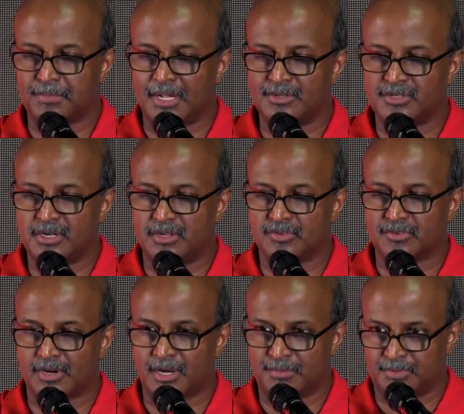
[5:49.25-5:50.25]
Baldry
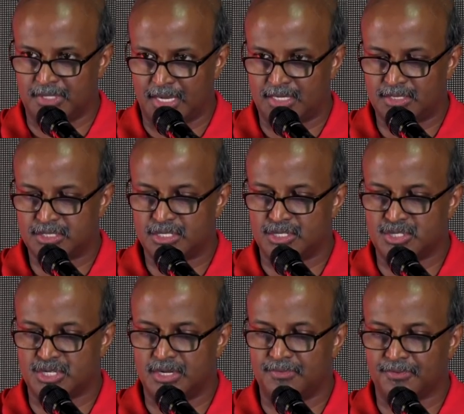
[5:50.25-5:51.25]
describes the
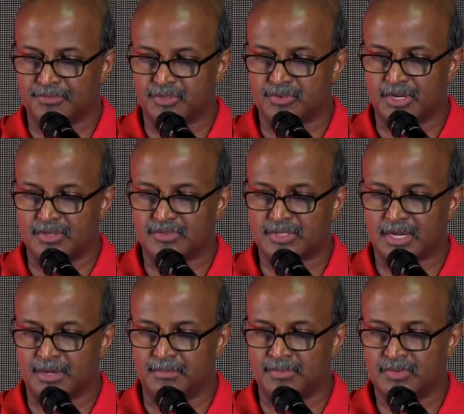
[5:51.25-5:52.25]
editor-in-chief of the Straits
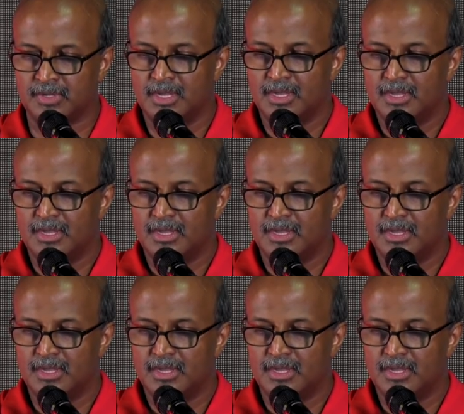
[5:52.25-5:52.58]
Times